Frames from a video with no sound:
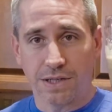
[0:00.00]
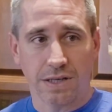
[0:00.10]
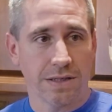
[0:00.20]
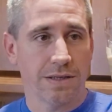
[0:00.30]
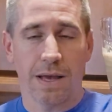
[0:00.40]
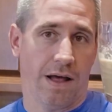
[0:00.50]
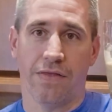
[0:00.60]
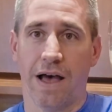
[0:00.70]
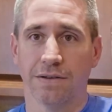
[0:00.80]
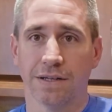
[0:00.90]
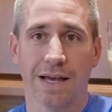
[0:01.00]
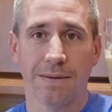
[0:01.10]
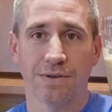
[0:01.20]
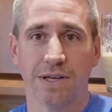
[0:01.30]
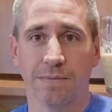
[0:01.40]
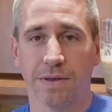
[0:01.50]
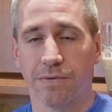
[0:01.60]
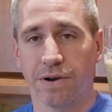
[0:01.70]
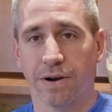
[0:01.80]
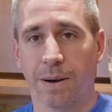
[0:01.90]
It's just 1,000 times cheaper
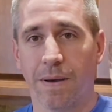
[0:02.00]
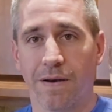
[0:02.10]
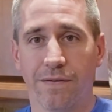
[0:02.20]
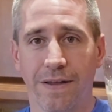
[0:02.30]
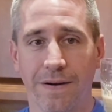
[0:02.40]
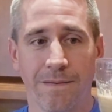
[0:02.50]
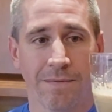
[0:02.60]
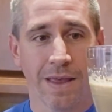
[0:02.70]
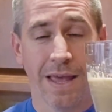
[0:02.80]
than what you're gonna pay over there.